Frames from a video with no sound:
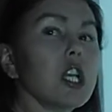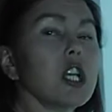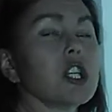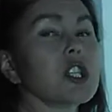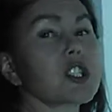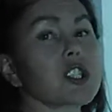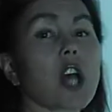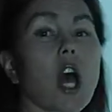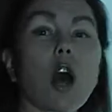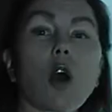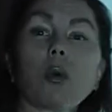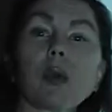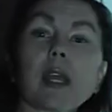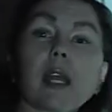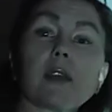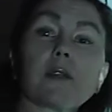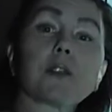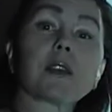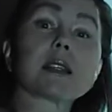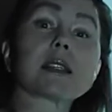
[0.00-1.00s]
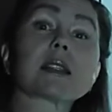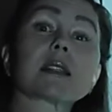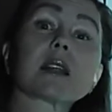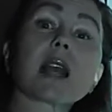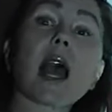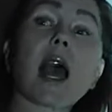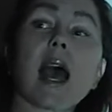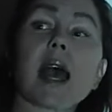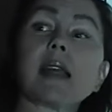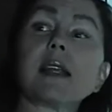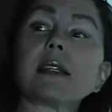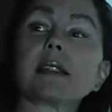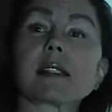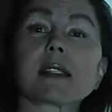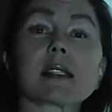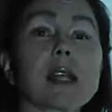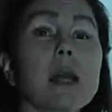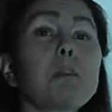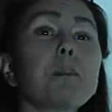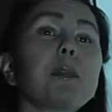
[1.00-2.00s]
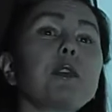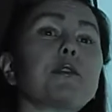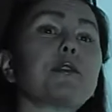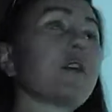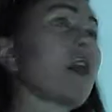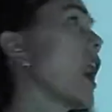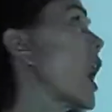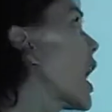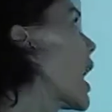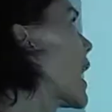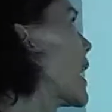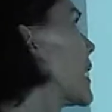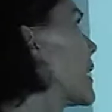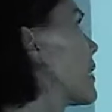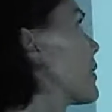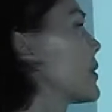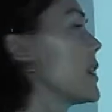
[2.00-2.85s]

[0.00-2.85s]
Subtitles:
So if it said simplify